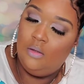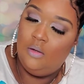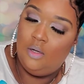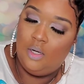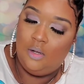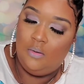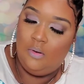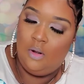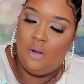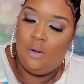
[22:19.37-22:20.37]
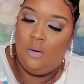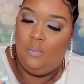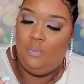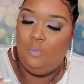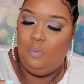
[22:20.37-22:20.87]
No.
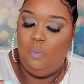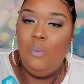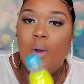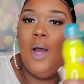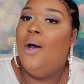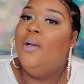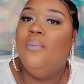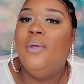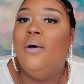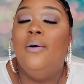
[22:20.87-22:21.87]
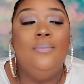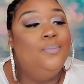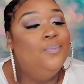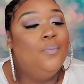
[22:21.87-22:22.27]
Hold up, y'all.